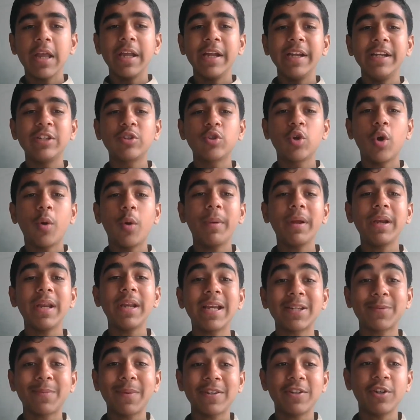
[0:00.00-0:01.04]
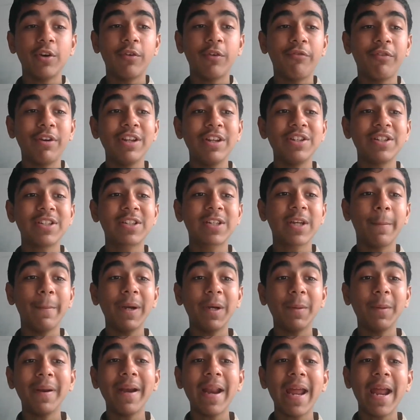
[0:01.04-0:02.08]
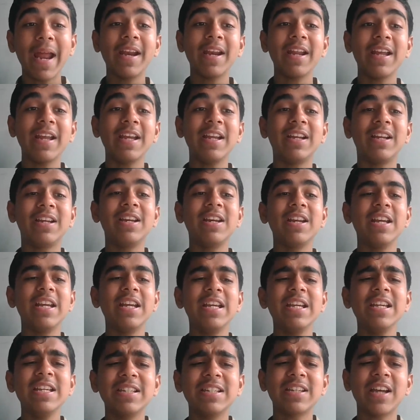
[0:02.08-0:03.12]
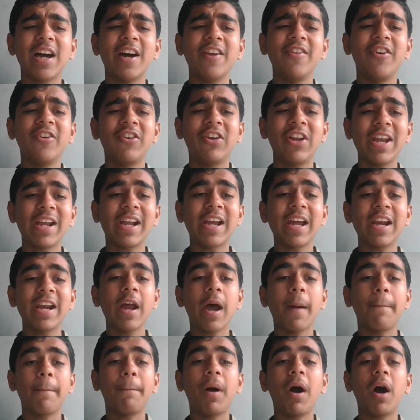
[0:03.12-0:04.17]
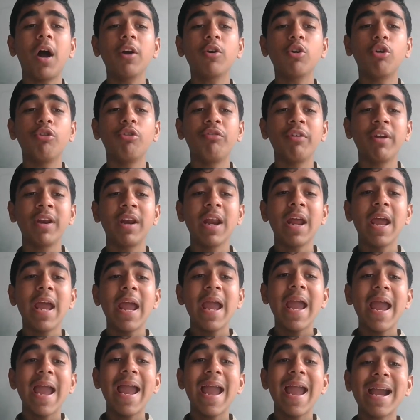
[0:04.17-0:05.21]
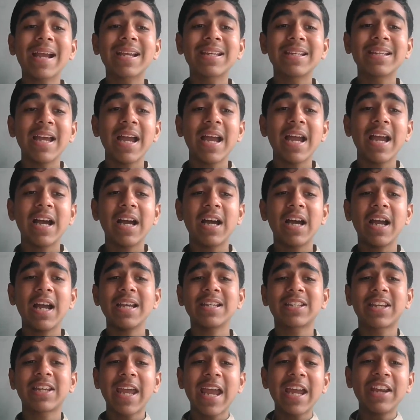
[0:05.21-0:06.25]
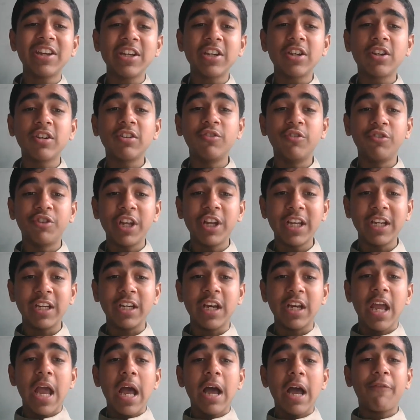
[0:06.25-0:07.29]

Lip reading: it is common expression of religious commitment, and it is undertaken a part of an ascetic routine.